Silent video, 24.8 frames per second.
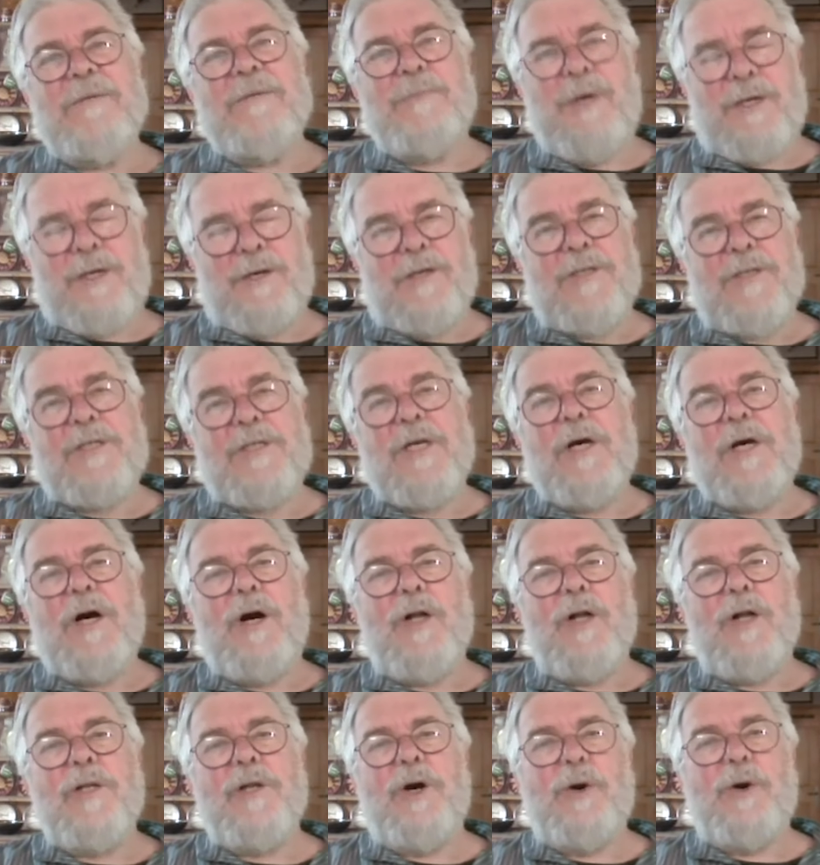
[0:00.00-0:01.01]
because
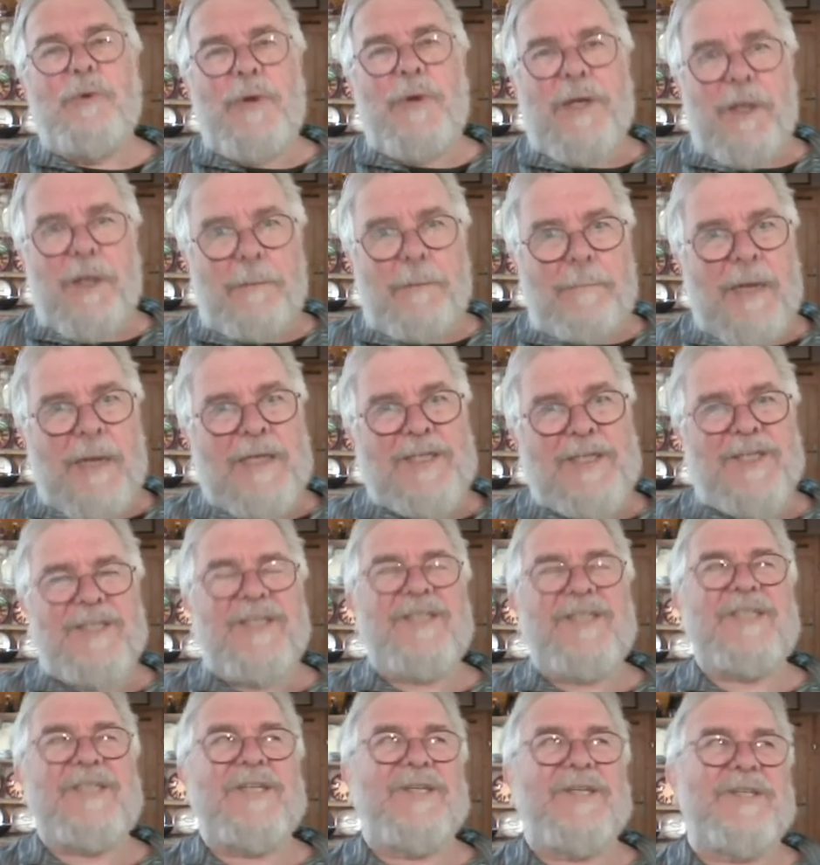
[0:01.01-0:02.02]
although we can measure
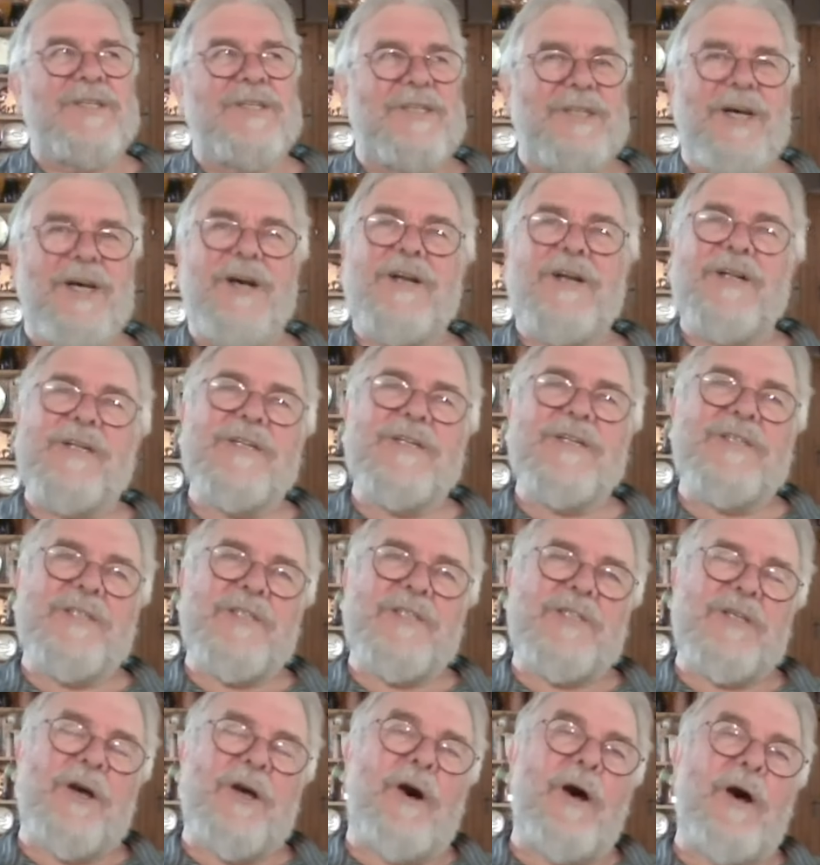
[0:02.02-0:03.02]
the stone circles and
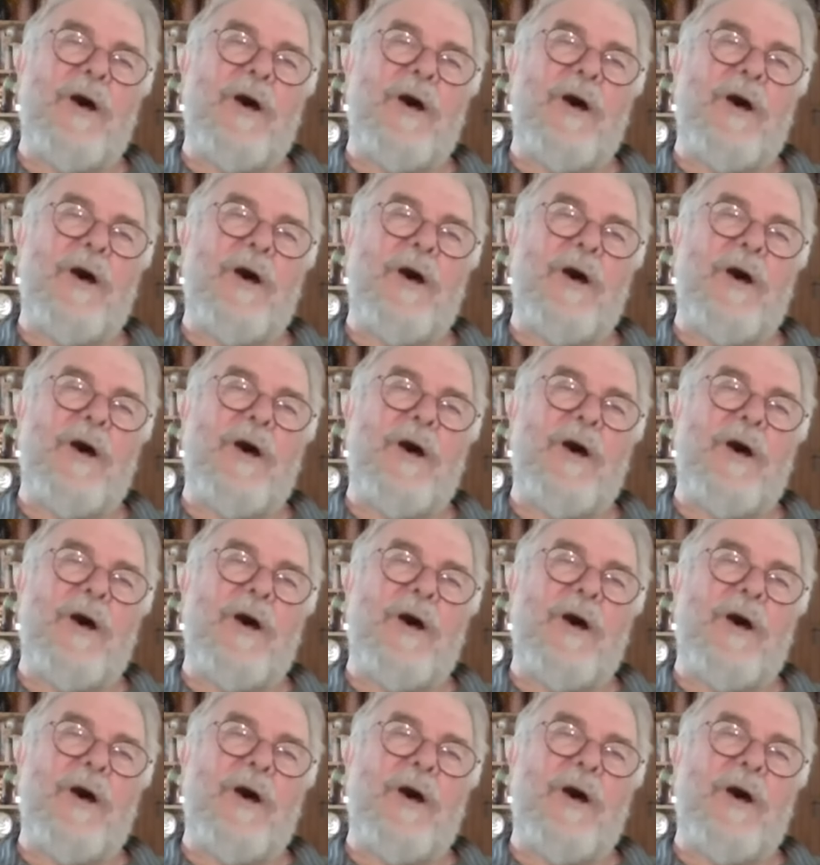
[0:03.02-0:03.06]
so